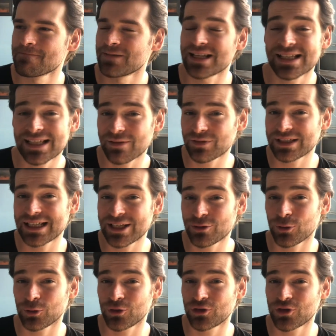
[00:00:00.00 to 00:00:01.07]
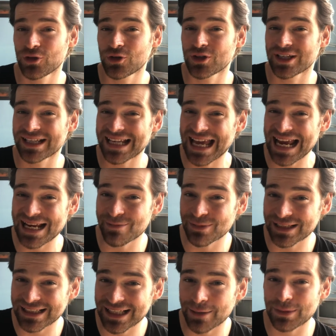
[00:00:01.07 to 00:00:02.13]
This 17-year-old student
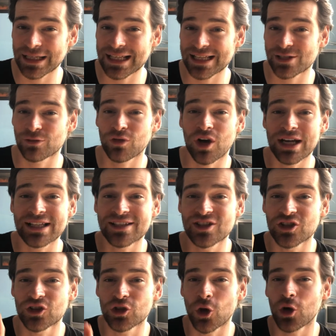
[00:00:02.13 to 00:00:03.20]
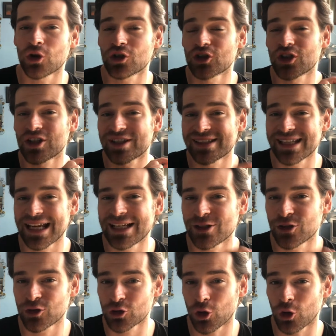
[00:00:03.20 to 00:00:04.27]
named, let me get this right, Josh
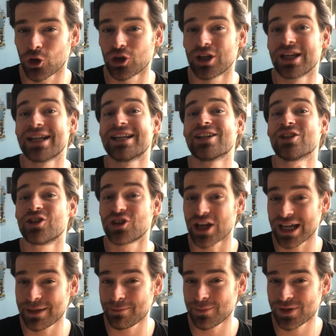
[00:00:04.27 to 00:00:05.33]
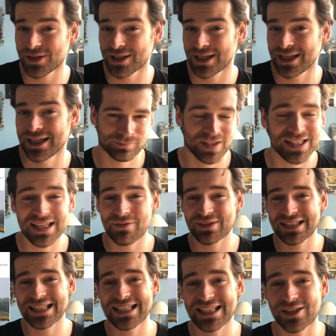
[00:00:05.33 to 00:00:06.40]
St. John James,
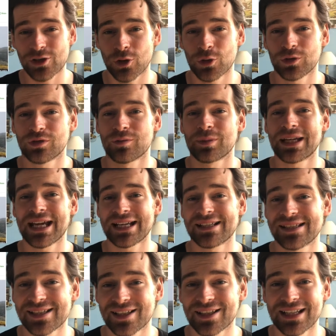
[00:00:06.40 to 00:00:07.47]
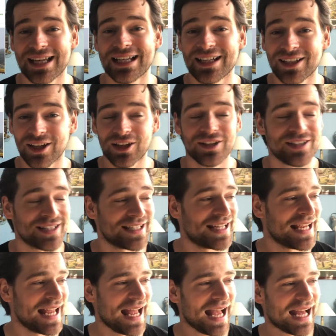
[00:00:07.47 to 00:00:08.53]
17 years old from Kingston in London,
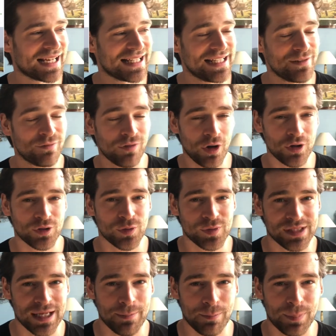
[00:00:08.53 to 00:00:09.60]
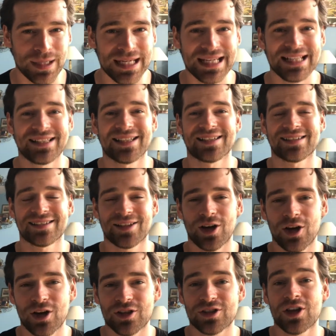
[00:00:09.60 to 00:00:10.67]
and he wrote to his MP to
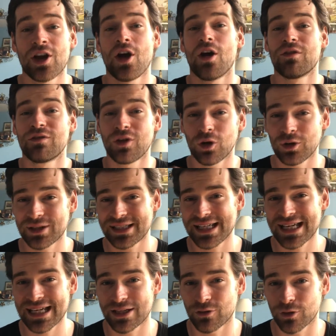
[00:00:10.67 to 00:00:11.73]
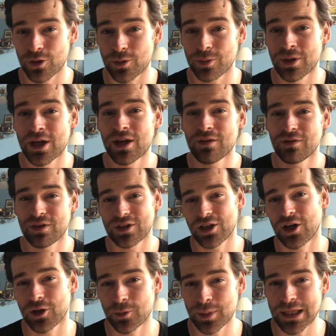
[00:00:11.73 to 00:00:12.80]
start a volunteer group for
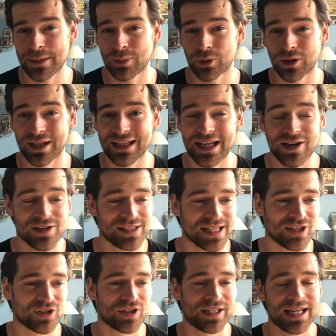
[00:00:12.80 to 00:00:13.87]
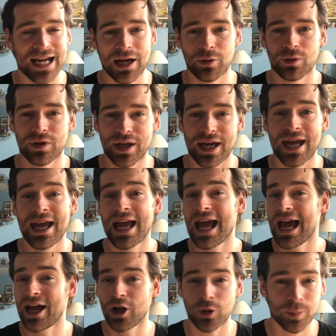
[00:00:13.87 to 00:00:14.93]
young people, and they're essentially out there
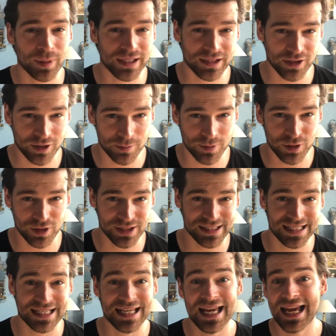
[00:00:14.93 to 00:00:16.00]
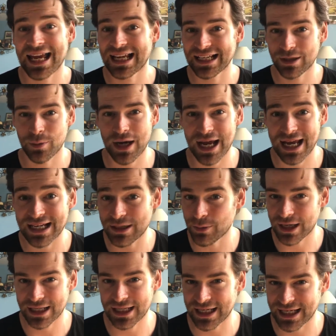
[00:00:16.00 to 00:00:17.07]
helping the community in any
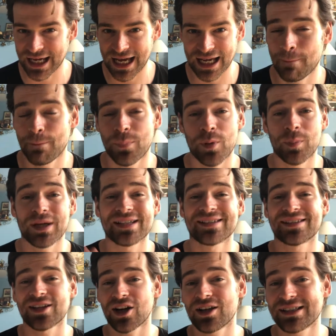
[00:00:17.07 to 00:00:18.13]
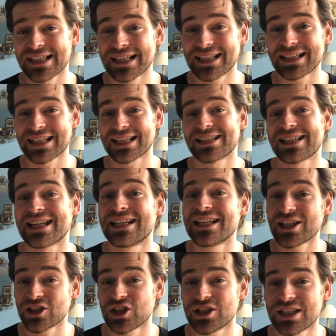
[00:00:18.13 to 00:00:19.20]
way they can. But by starting this
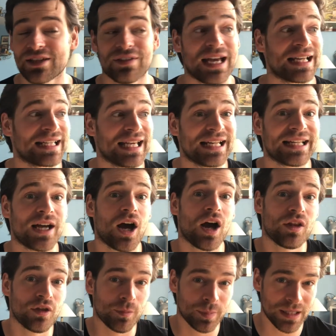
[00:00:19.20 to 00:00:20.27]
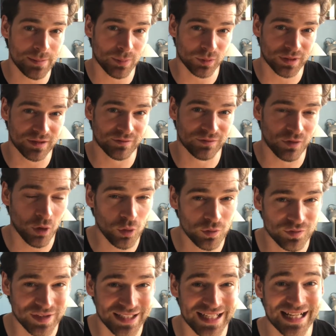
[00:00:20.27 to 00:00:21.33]
initiative and getting other people
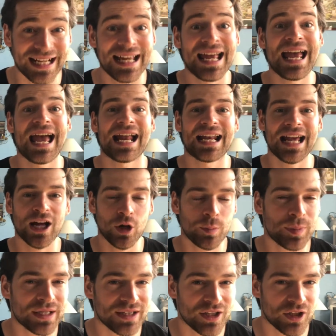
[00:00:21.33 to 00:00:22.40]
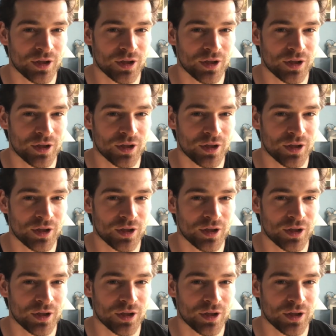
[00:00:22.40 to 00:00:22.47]
involved in it and helping the